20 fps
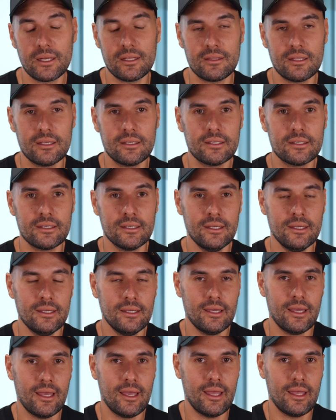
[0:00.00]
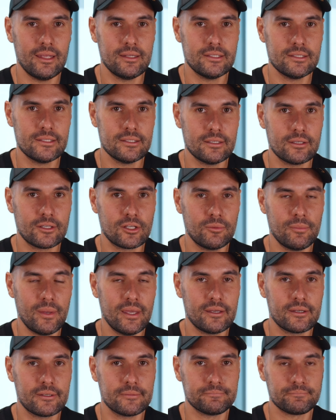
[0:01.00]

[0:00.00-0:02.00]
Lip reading: I think, and could make